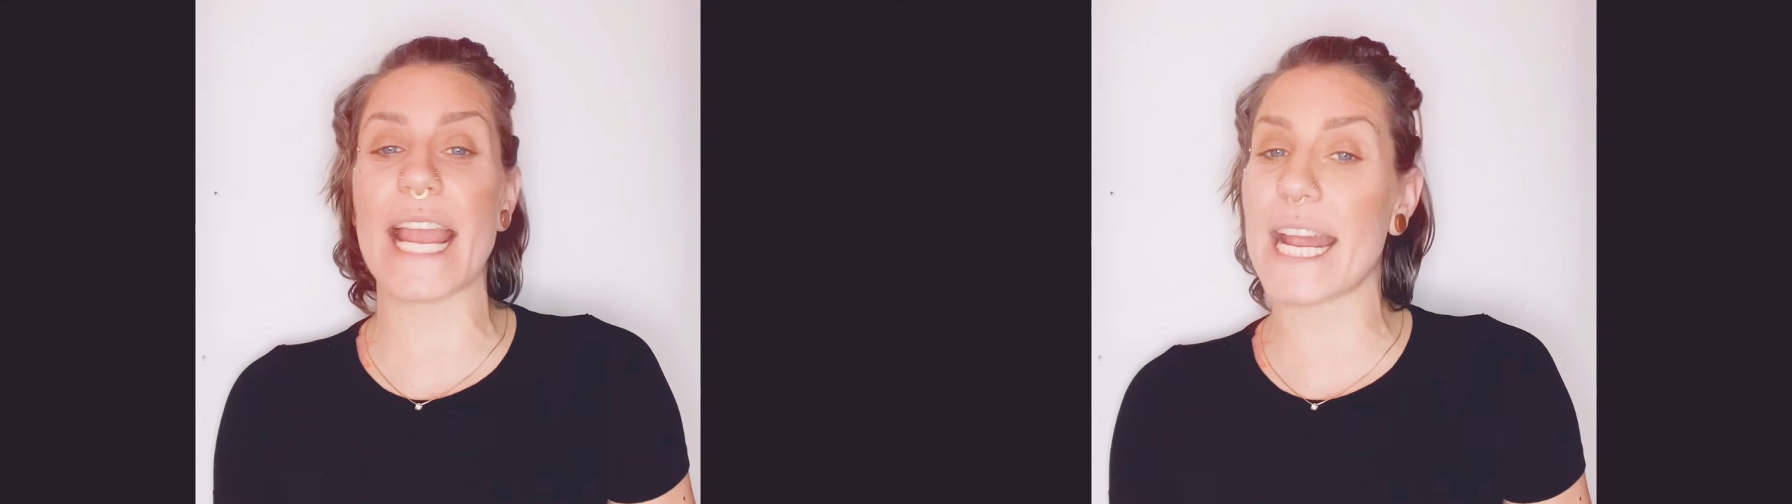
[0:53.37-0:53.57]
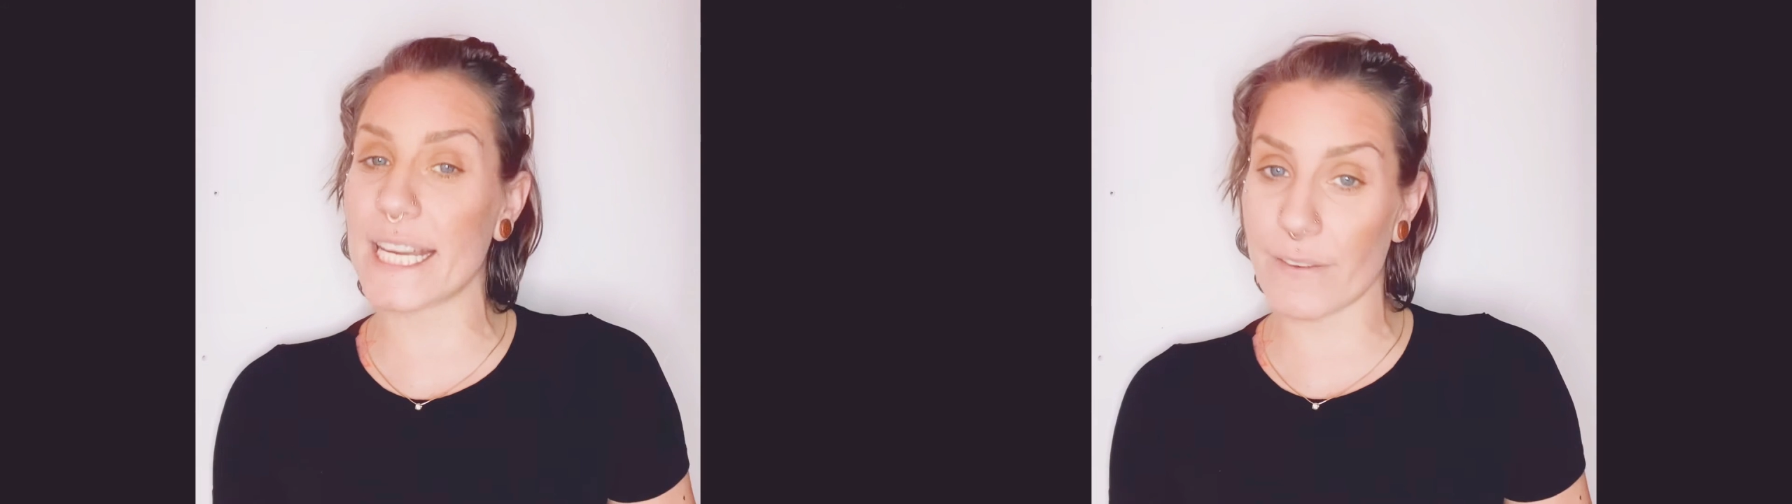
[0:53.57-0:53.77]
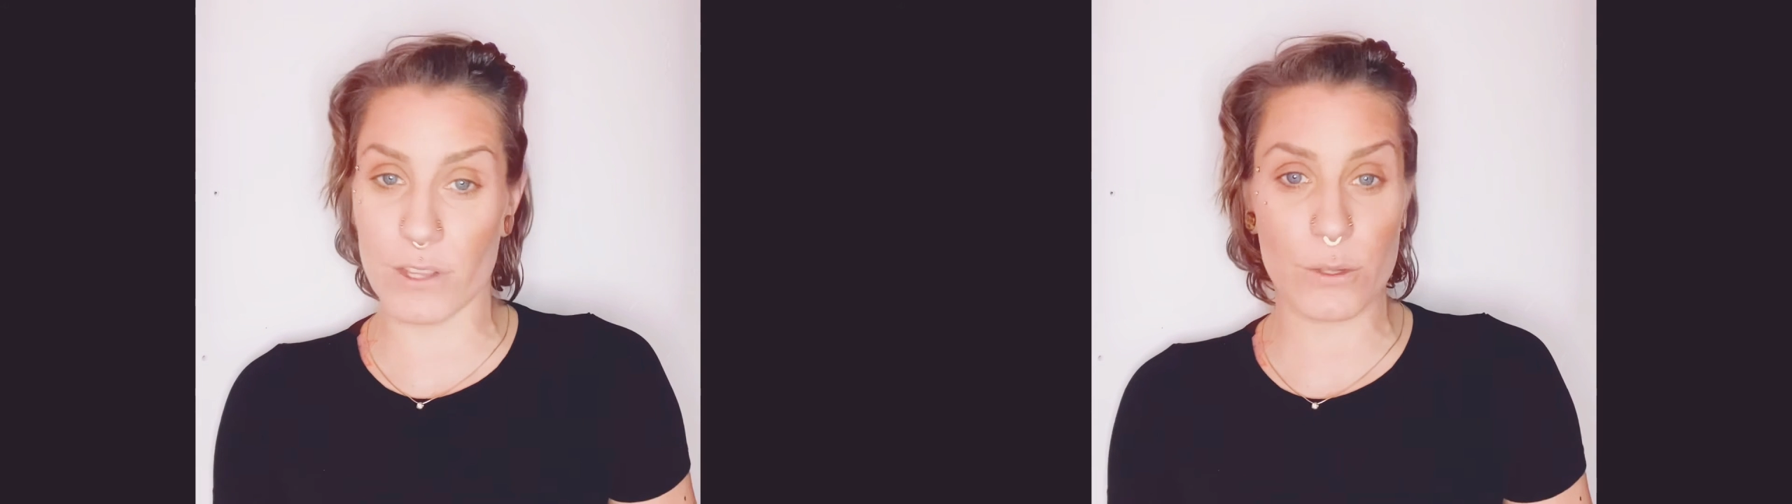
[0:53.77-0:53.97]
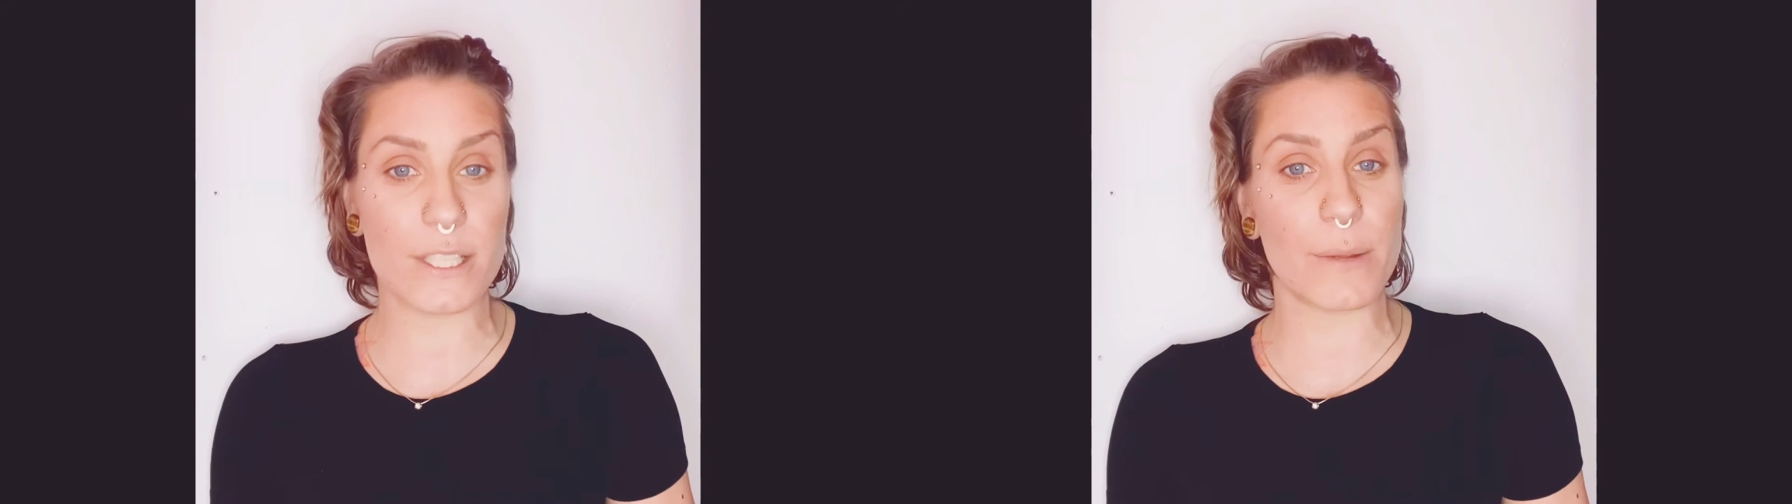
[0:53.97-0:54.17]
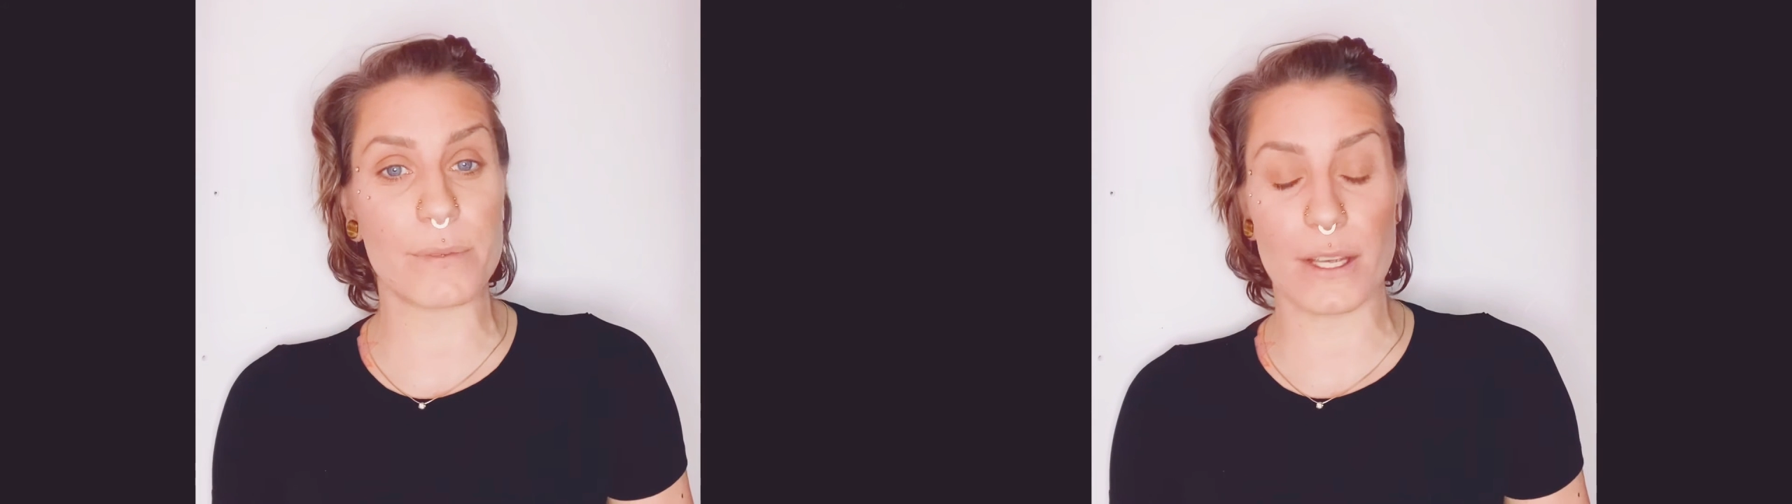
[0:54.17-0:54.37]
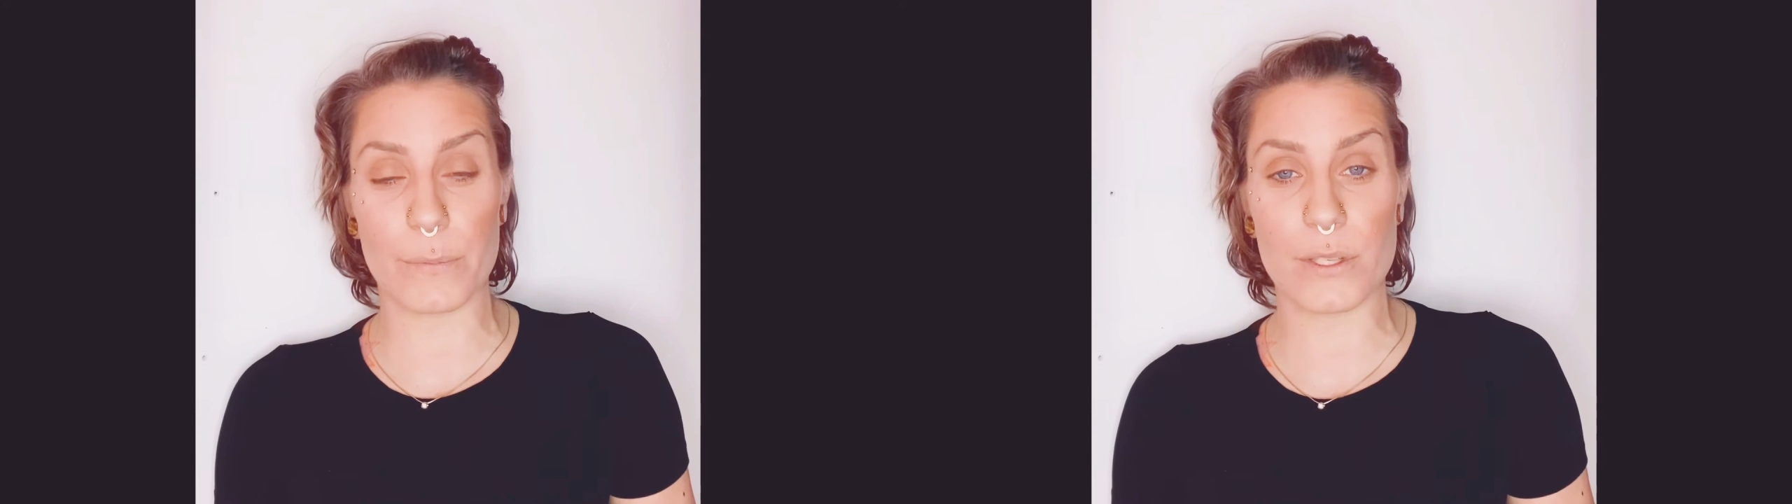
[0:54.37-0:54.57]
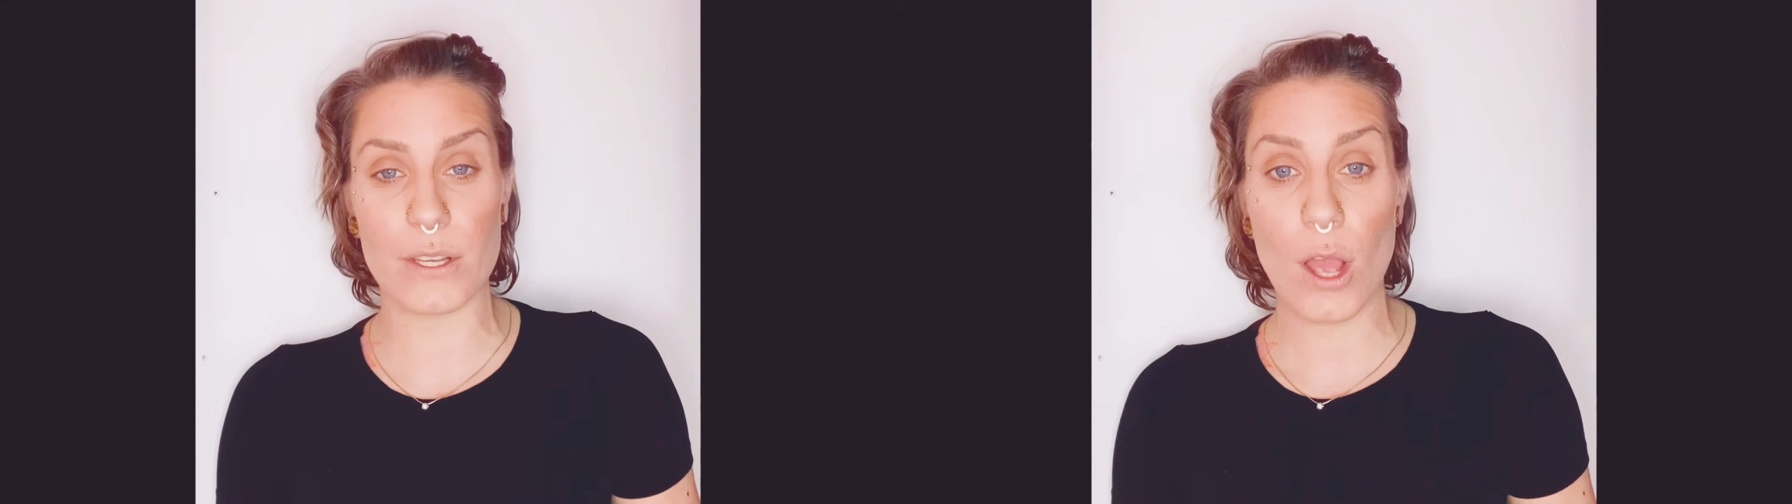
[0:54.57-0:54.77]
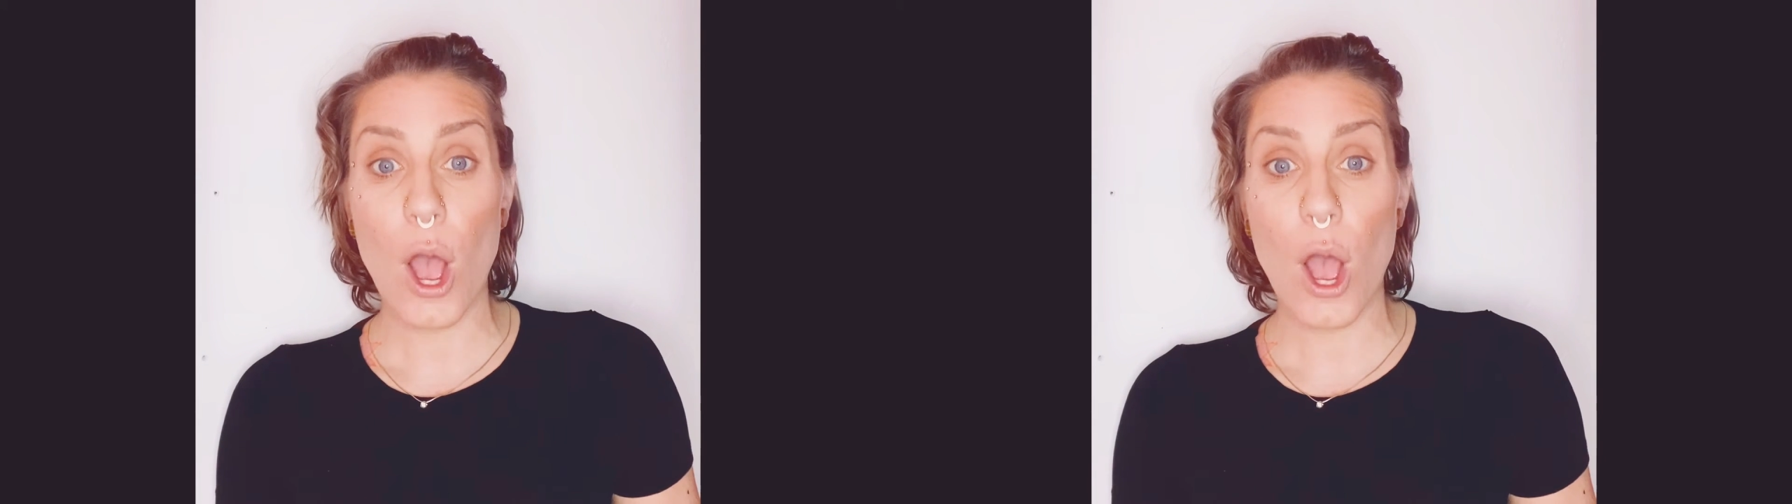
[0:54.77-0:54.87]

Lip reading: any of those symptoms.